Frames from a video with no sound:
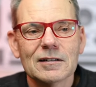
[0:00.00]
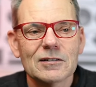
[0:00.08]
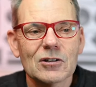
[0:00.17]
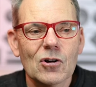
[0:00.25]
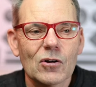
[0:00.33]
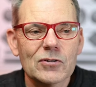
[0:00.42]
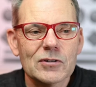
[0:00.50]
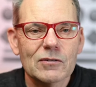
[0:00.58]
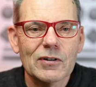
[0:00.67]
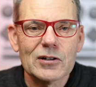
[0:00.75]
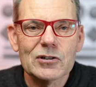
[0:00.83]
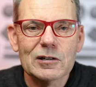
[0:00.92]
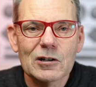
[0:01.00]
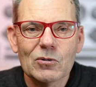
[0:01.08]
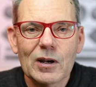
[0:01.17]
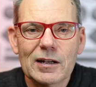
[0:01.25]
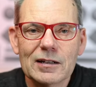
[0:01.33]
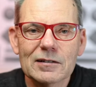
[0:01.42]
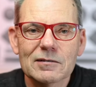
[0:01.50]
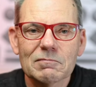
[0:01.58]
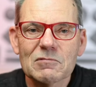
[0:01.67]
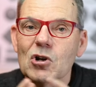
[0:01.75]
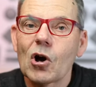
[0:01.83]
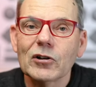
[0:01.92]
the costs of actually creating
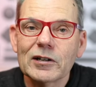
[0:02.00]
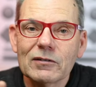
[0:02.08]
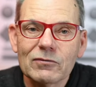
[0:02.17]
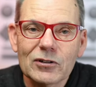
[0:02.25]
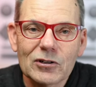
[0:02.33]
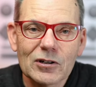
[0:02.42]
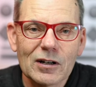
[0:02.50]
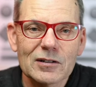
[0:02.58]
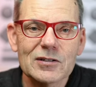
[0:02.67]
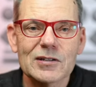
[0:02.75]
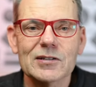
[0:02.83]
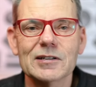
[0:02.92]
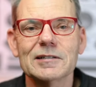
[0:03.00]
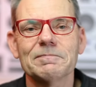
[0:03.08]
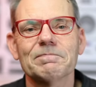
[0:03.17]
content for you guys to see.